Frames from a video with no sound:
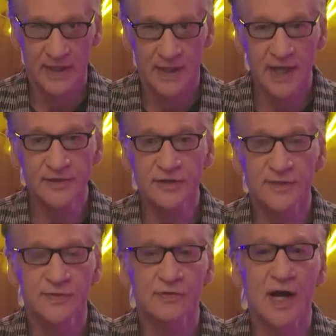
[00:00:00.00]
Hit the
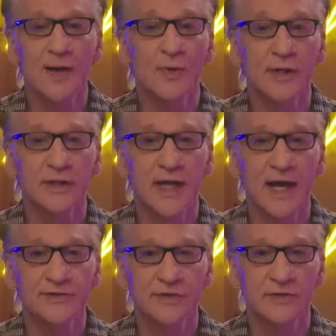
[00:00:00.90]
subscribe button
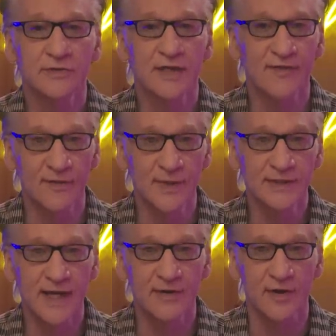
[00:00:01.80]
now so you never
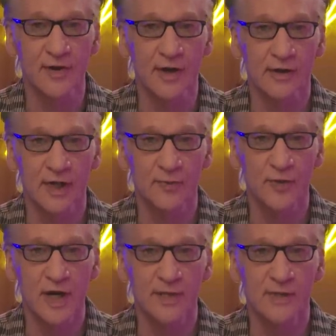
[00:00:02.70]
miss out on our club
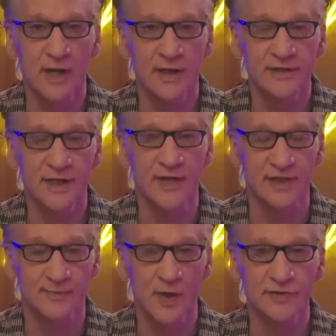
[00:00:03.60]
random content
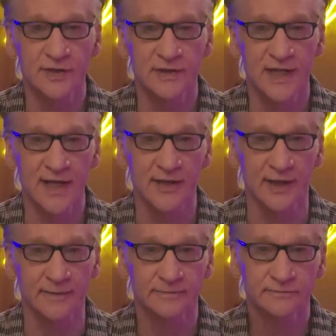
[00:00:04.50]
that's posted daily.